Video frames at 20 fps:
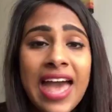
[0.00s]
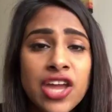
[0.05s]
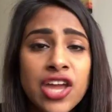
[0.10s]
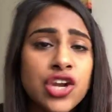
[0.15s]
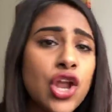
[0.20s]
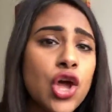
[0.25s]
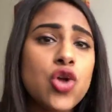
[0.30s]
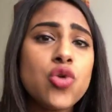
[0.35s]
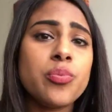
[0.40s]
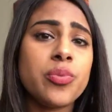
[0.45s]

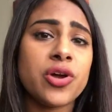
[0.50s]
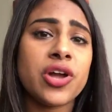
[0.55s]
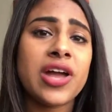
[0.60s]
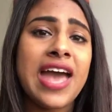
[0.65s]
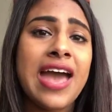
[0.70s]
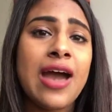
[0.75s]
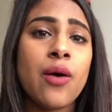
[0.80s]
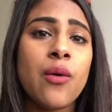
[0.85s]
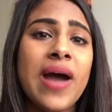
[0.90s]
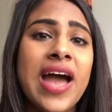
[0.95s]
notebook
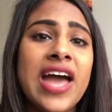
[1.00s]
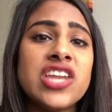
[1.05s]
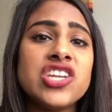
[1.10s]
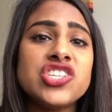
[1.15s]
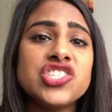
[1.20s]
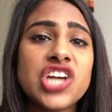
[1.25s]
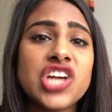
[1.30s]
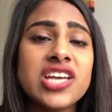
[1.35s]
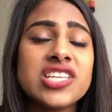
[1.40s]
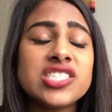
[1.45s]
out and
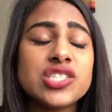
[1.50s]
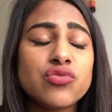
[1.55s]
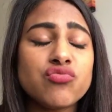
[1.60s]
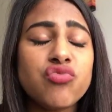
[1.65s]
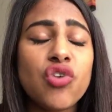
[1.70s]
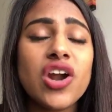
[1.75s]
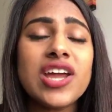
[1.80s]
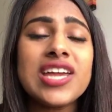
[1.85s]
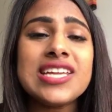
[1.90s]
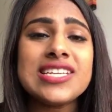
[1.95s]
just
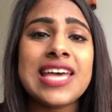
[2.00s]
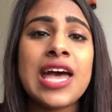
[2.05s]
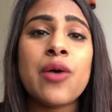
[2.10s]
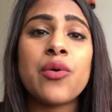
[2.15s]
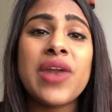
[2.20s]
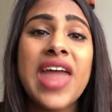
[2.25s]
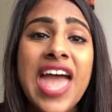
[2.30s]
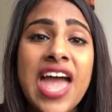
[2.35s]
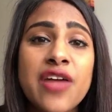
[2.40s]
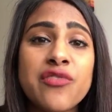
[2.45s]
write down
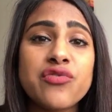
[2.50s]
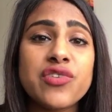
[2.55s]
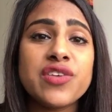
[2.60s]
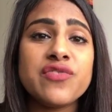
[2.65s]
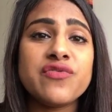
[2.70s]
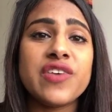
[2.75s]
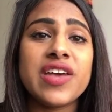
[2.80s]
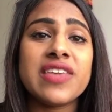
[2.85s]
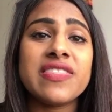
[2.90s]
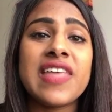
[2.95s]

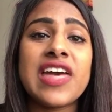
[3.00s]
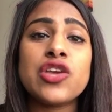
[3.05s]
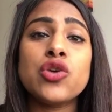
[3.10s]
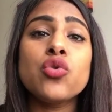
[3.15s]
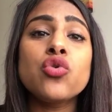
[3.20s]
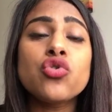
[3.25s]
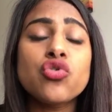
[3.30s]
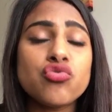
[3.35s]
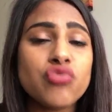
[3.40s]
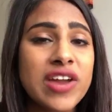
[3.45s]
everything that you're
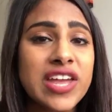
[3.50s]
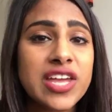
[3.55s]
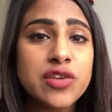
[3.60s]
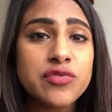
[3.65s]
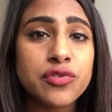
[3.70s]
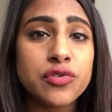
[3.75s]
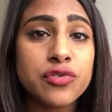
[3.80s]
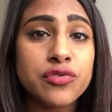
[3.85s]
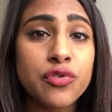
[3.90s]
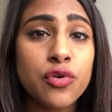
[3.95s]

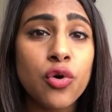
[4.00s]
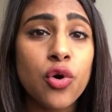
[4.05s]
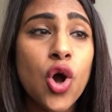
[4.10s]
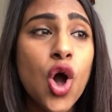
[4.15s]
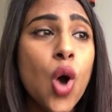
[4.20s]
grateful for.